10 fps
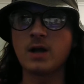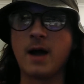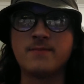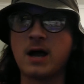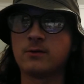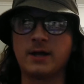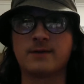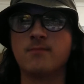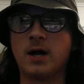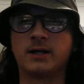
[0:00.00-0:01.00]
I'm not
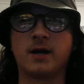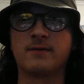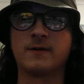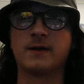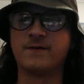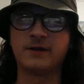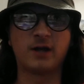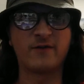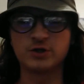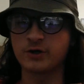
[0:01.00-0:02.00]
monetizing by this stuff. This
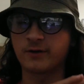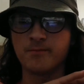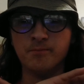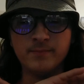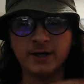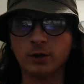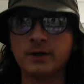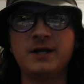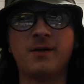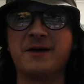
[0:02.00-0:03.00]
stuff is just
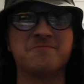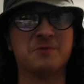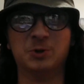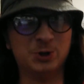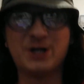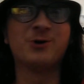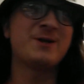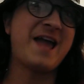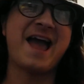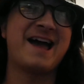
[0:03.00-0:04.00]
merely
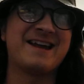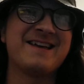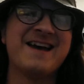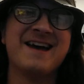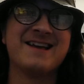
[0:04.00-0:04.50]
literally ad